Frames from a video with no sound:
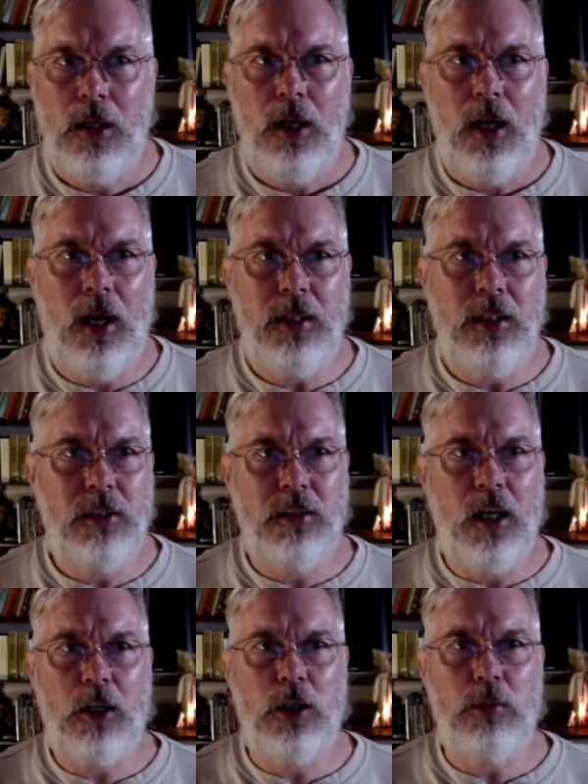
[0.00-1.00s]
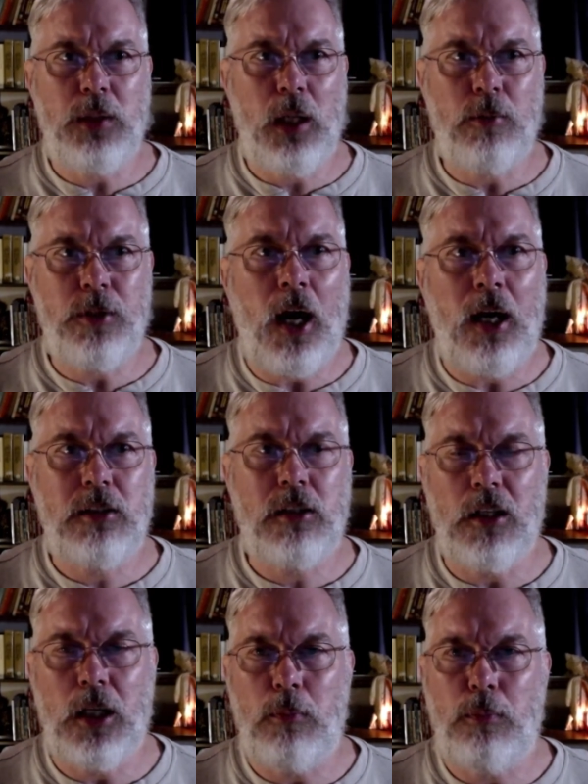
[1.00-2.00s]
And he's not going to be able to
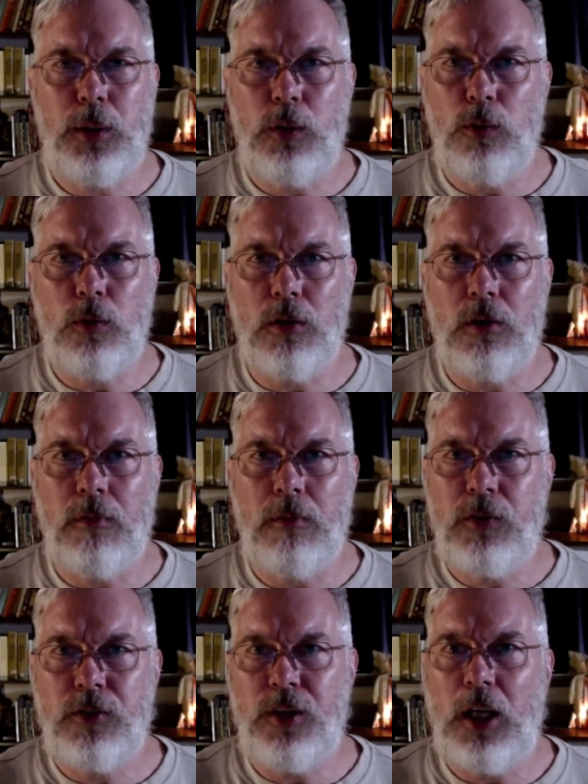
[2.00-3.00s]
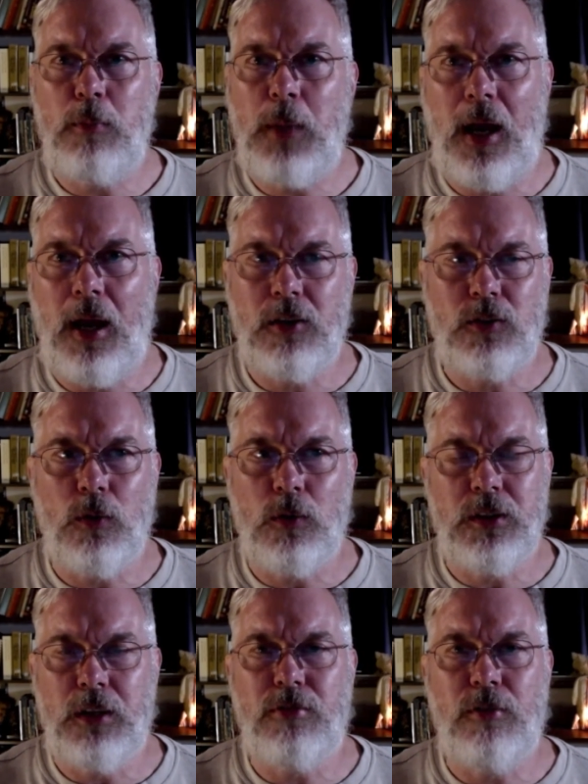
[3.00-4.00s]
isolate pure same as or
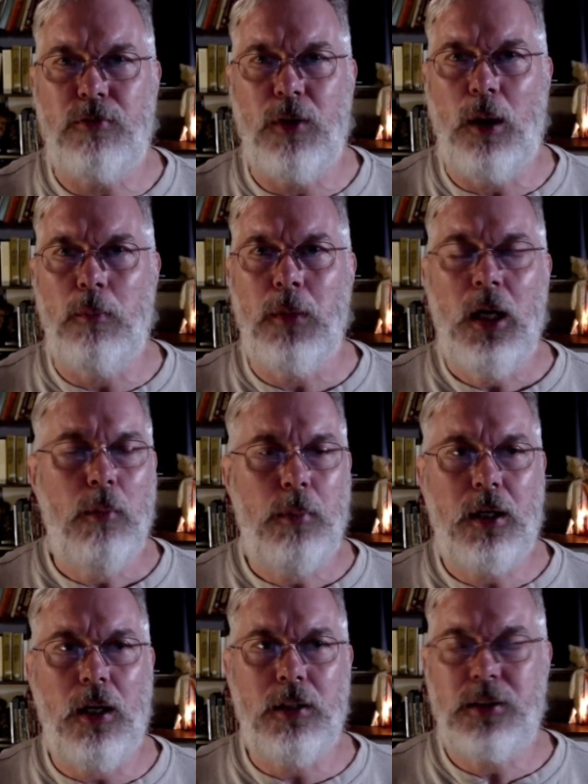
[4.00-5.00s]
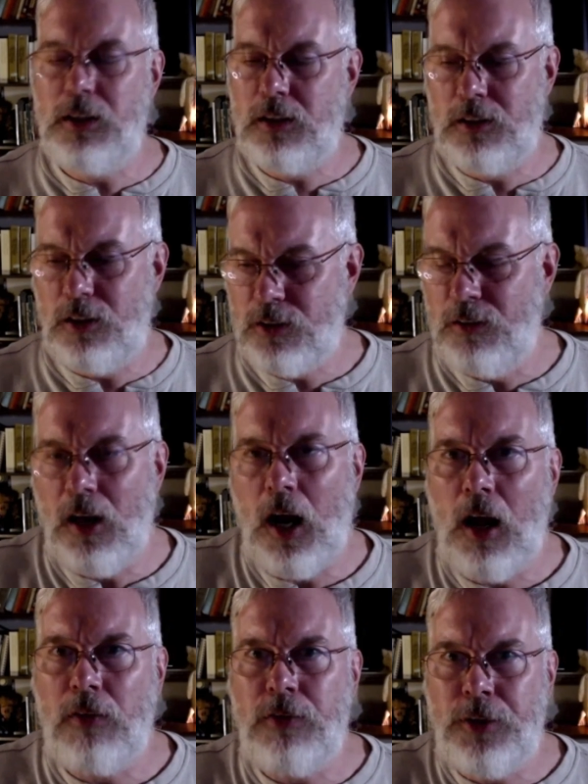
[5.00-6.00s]
different from, because it's just
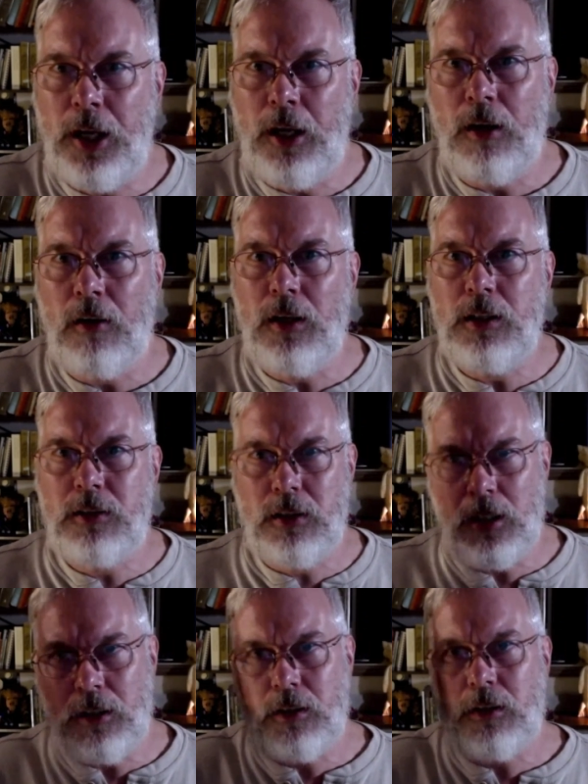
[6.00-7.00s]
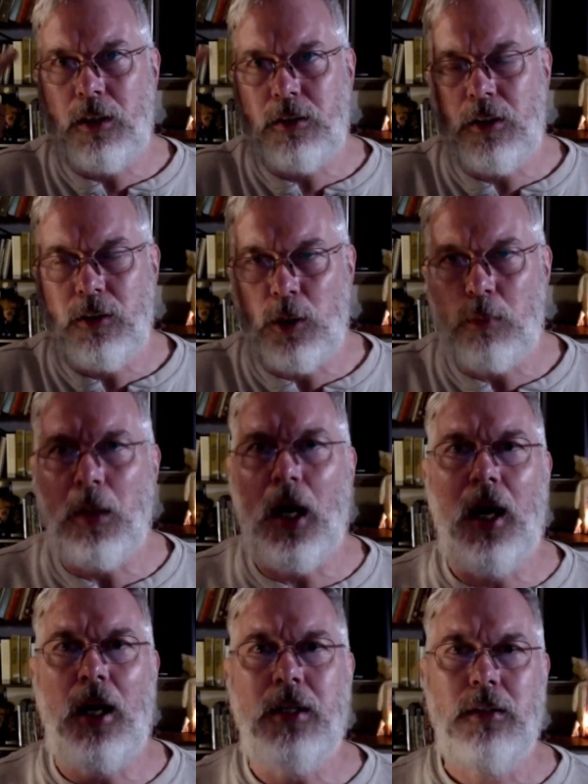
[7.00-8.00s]
not there. It's in your
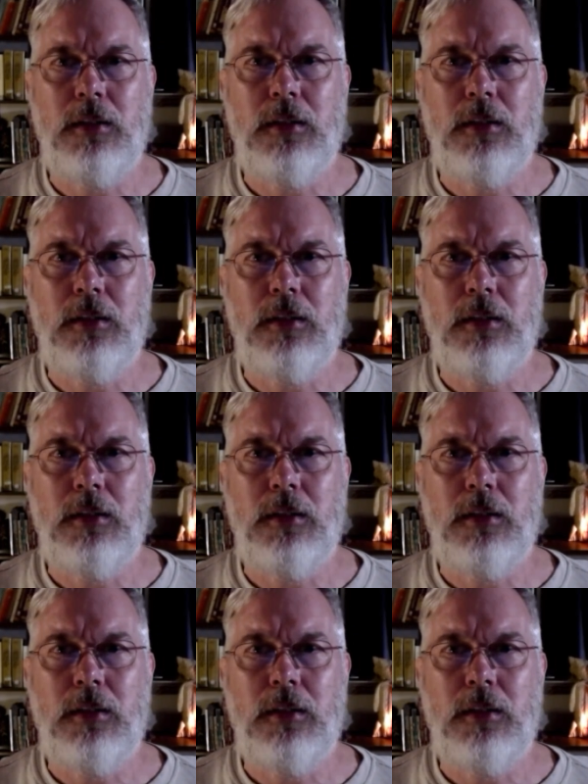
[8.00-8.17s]
mind.